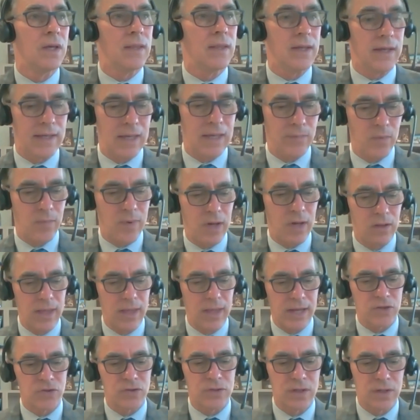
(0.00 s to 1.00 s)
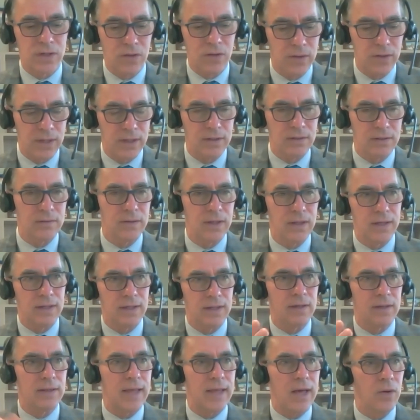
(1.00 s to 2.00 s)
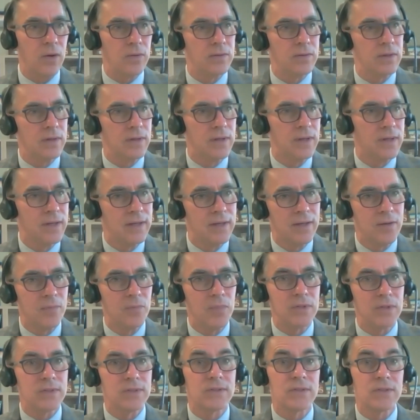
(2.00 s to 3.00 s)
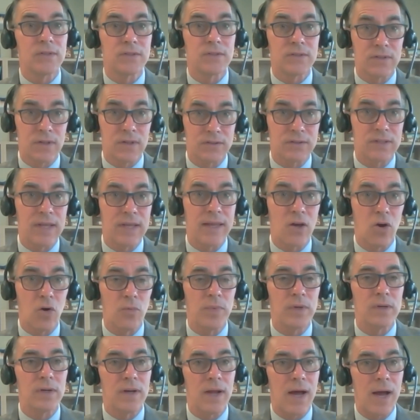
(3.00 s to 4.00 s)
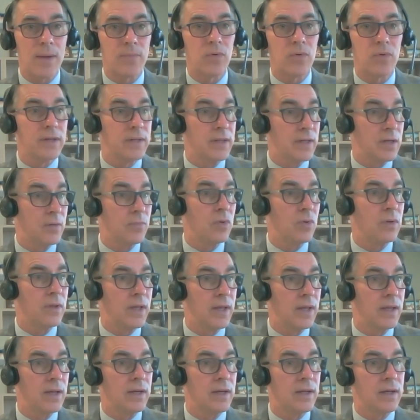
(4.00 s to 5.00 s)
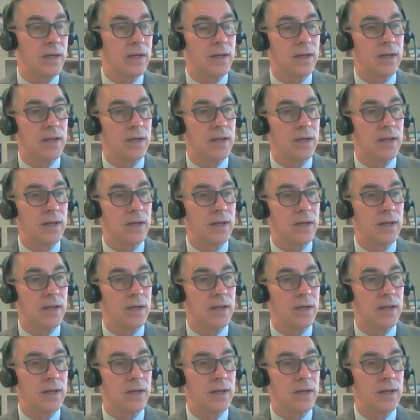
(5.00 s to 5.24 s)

that came about last year and allowed businesses to stay open and operate and